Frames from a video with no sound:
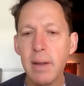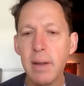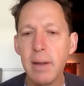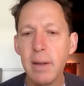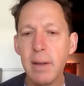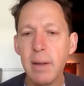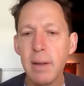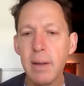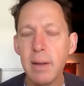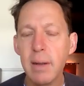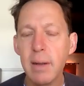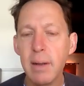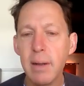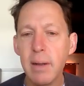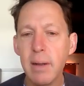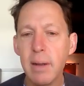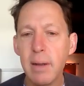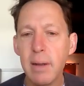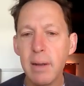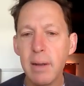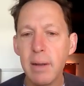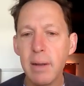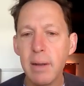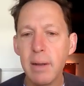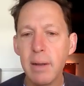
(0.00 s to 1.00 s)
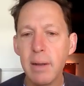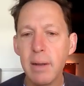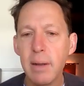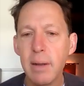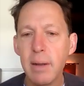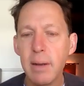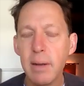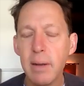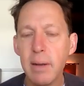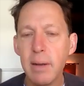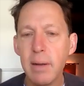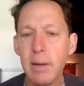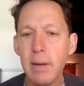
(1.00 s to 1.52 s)

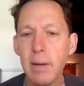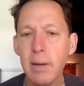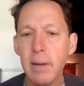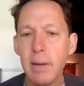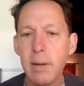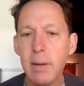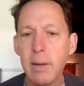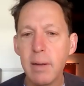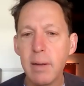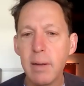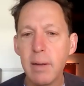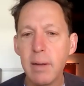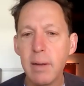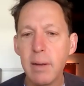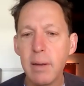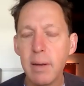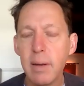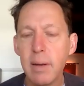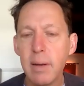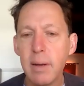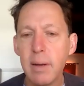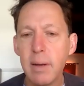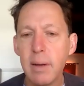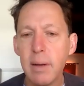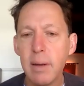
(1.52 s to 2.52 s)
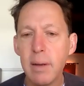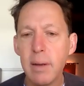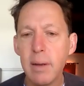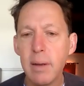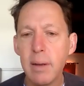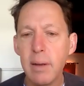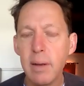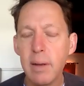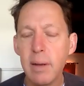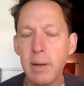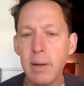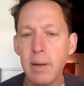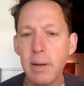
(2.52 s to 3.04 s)

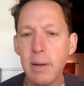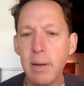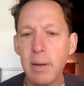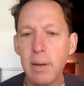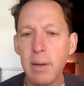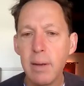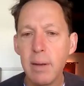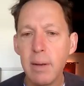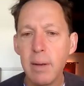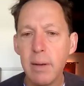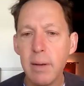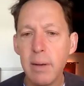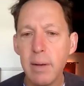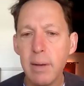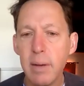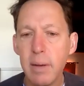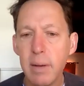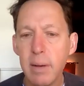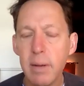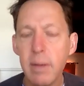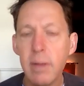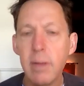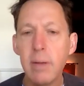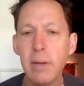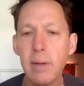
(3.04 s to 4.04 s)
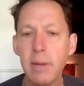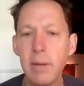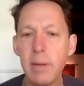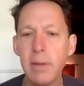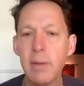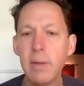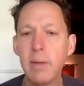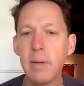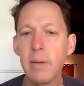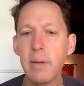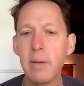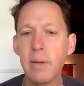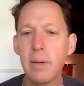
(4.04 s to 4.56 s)

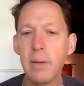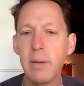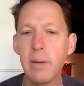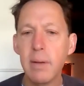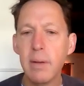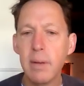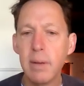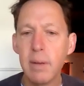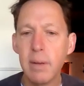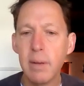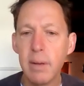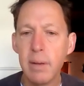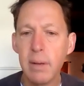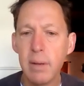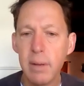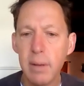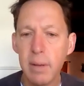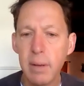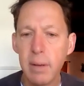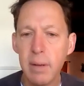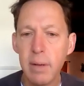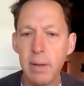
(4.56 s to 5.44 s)
(not speaking)